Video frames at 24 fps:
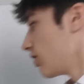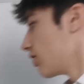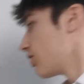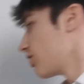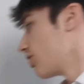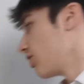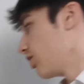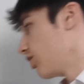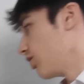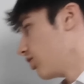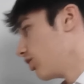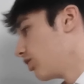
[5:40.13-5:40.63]

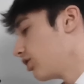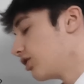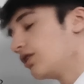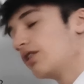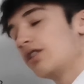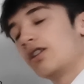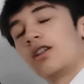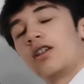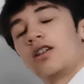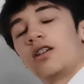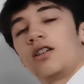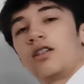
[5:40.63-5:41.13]
So
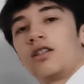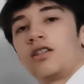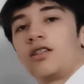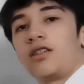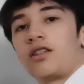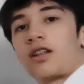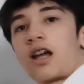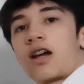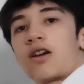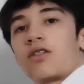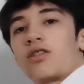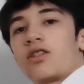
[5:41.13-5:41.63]

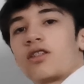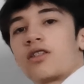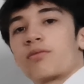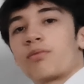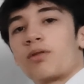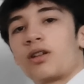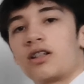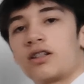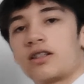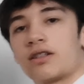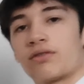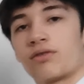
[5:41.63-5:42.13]
now there's
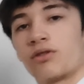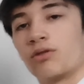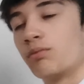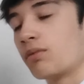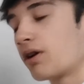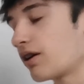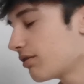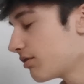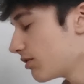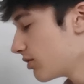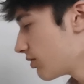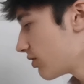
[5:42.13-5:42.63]
many different
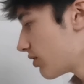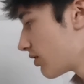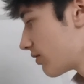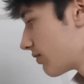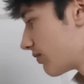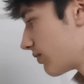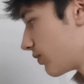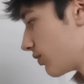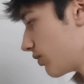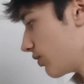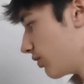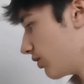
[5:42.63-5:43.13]
methods
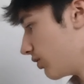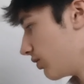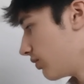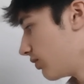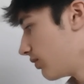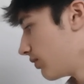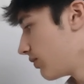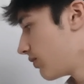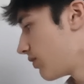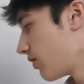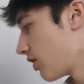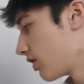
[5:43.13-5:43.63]
for
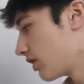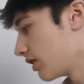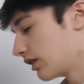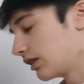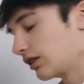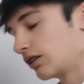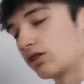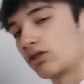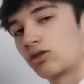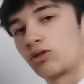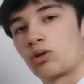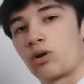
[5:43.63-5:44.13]

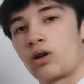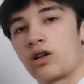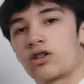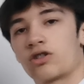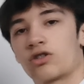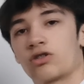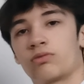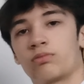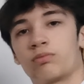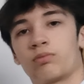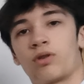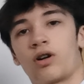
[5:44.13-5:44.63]
finding the
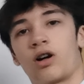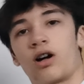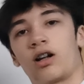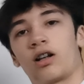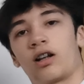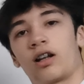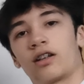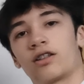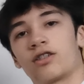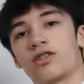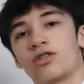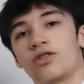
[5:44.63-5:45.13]
equation, but I
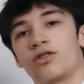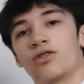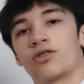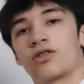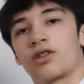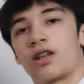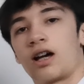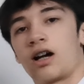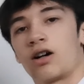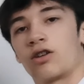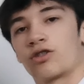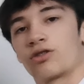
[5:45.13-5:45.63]
like to use
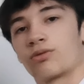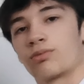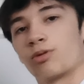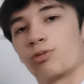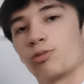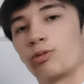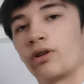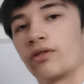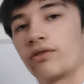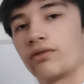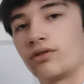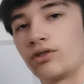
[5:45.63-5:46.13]
the algebra
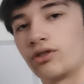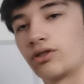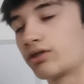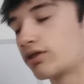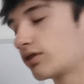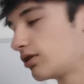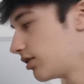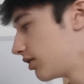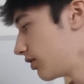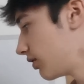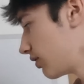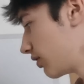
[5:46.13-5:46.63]
method.
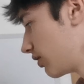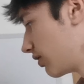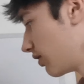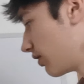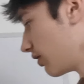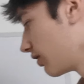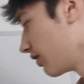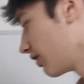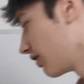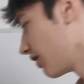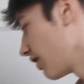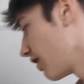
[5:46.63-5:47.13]

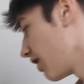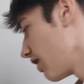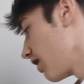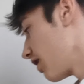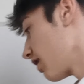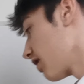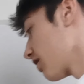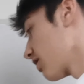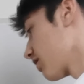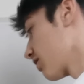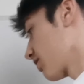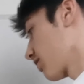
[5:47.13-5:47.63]

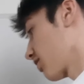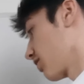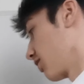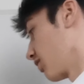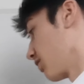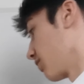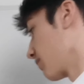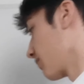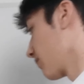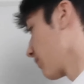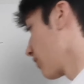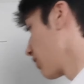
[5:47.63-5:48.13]

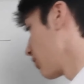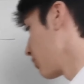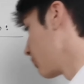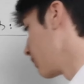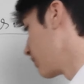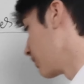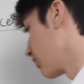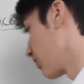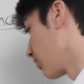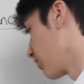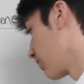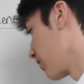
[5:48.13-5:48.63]
So
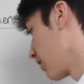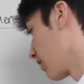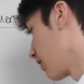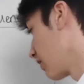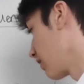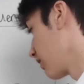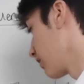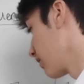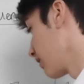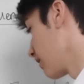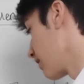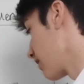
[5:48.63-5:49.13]
we know
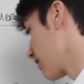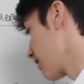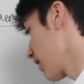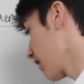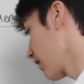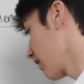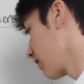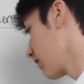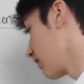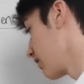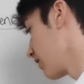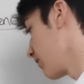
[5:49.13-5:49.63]
that the
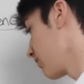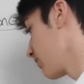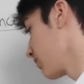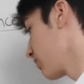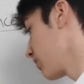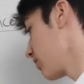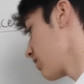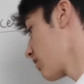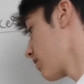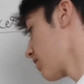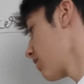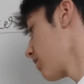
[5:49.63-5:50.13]
second
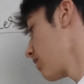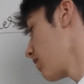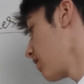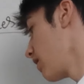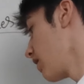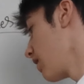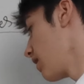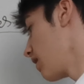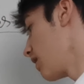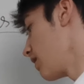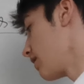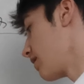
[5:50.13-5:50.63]
difference
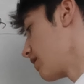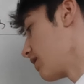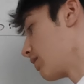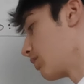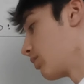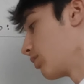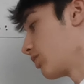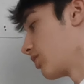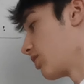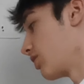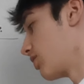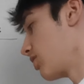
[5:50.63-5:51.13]
is
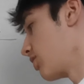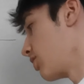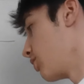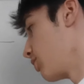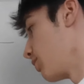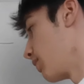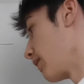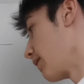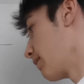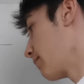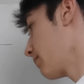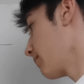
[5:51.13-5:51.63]
equal to
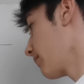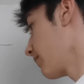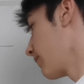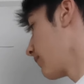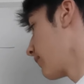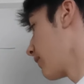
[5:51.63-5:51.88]
2a.